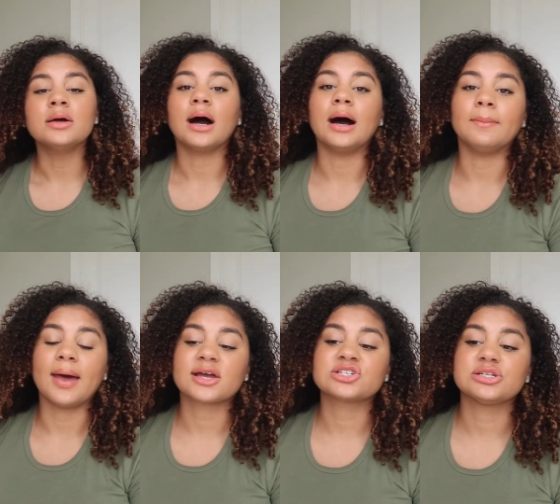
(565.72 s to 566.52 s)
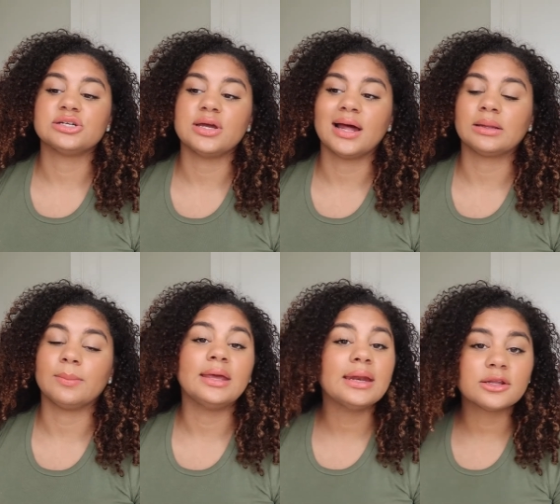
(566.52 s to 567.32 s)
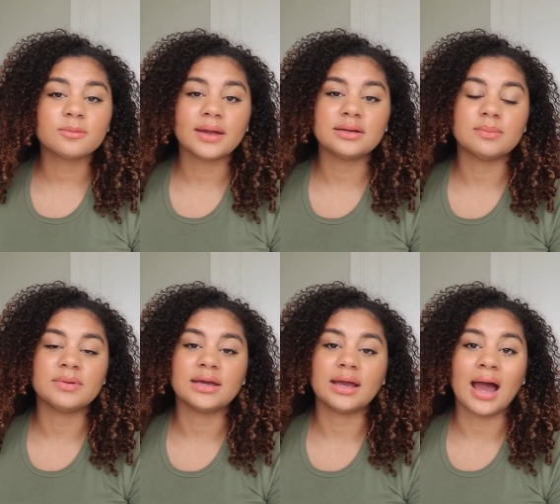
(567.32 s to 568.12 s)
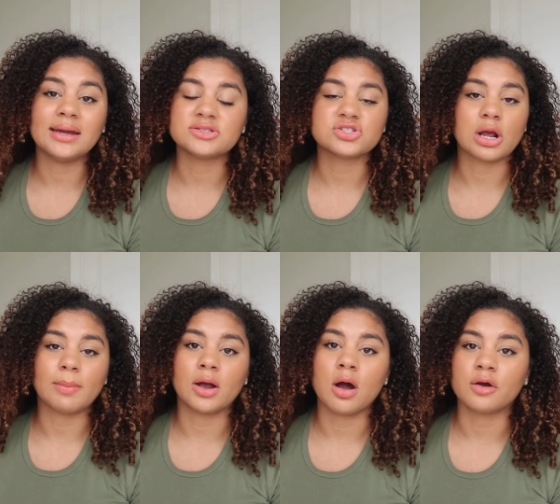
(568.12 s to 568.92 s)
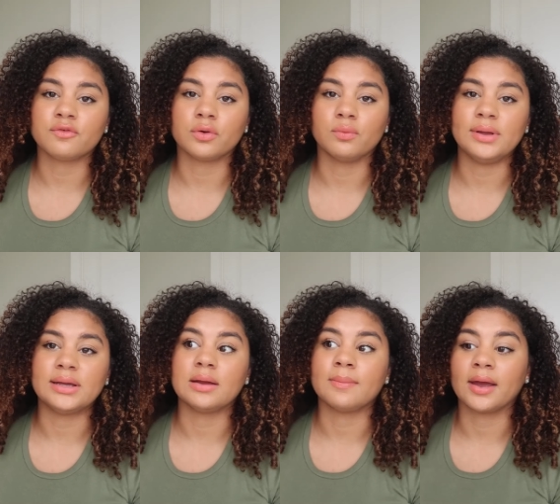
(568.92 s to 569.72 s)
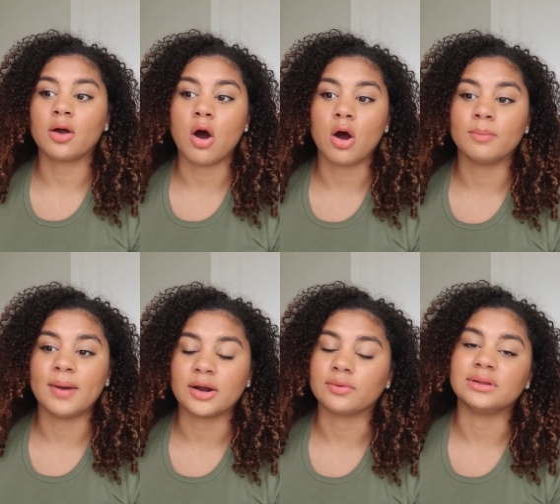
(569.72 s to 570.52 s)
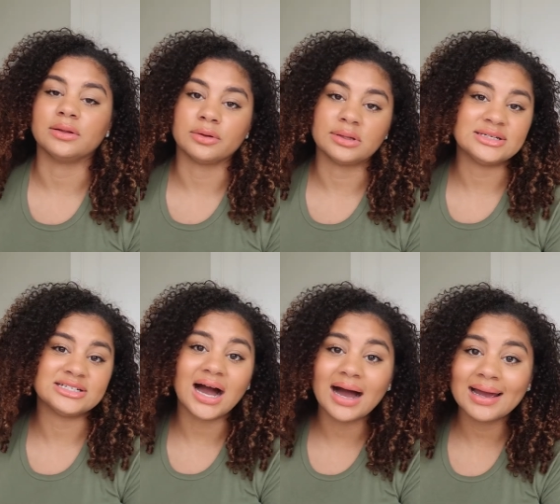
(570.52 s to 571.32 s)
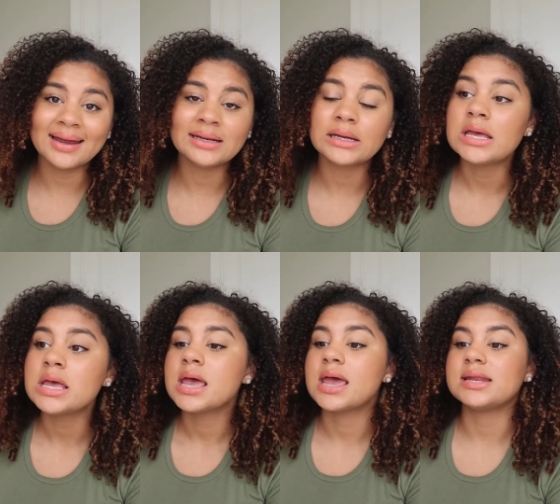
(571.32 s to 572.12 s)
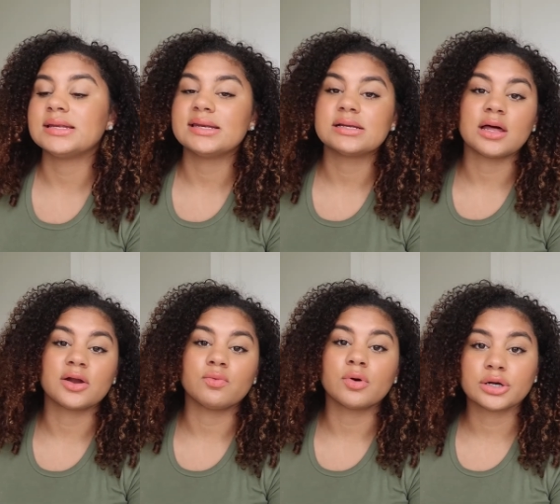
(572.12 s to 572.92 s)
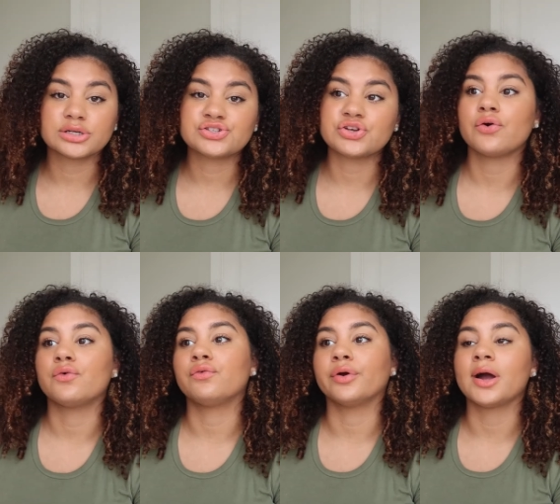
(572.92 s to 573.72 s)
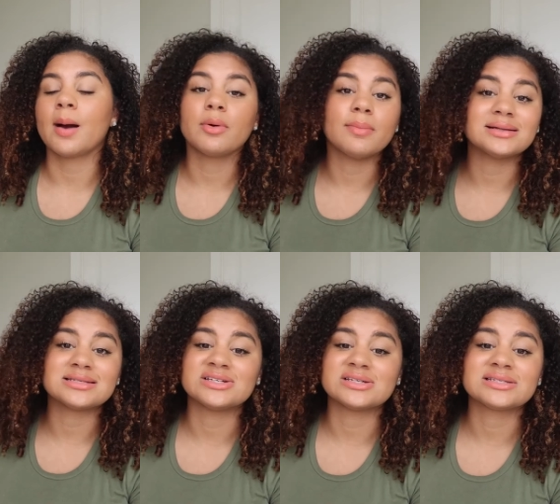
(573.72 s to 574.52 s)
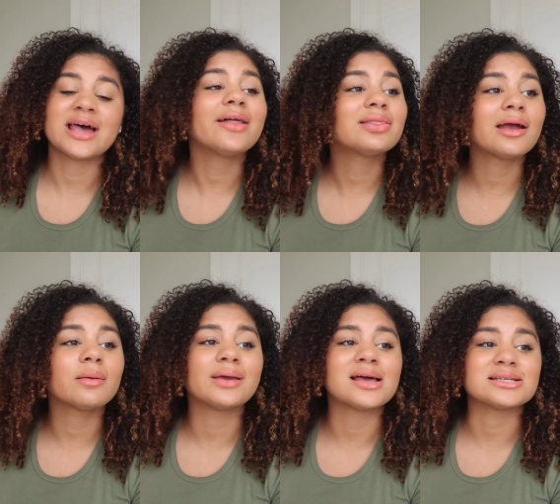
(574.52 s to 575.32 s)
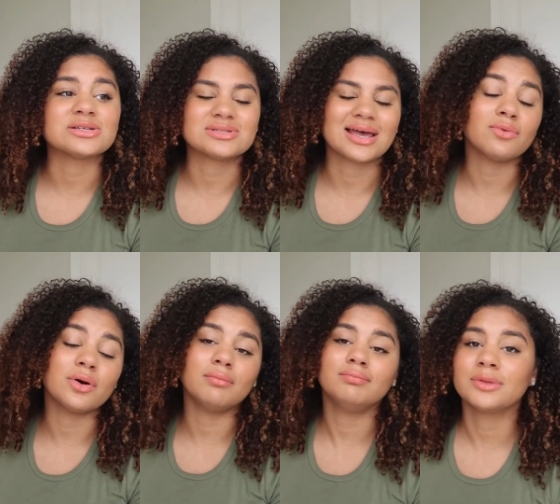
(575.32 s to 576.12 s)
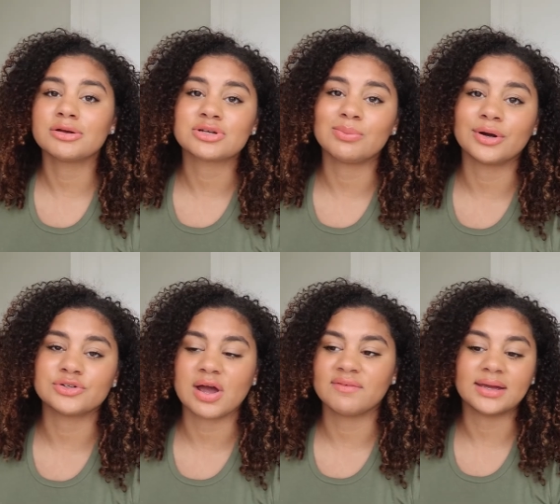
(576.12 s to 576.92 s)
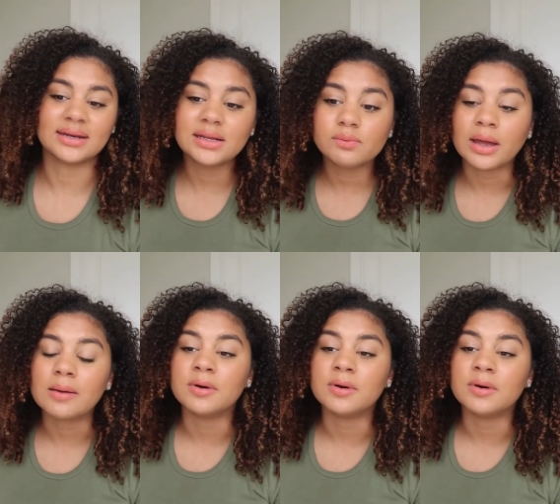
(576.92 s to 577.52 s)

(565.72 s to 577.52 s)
Um, actually, at the beginning of the pandemic, I didn't start my car for a week and my car battery literally died and it needed a lot of work. So for a couple months, I just sat there because it was like, well, there's no point in driving it anyway.